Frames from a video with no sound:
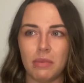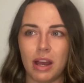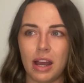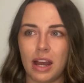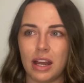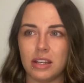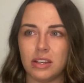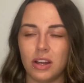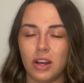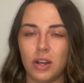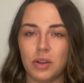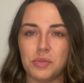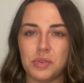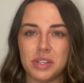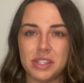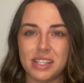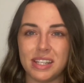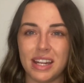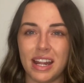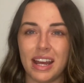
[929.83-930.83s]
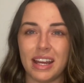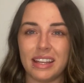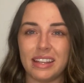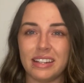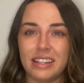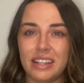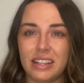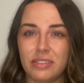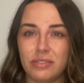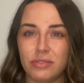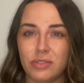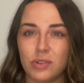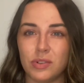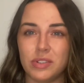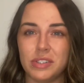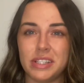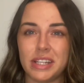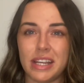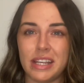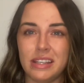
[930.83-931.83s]
And I was in agony for
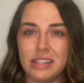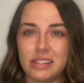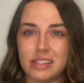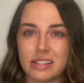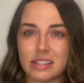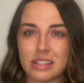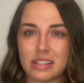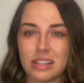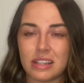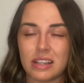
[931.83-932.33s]
days,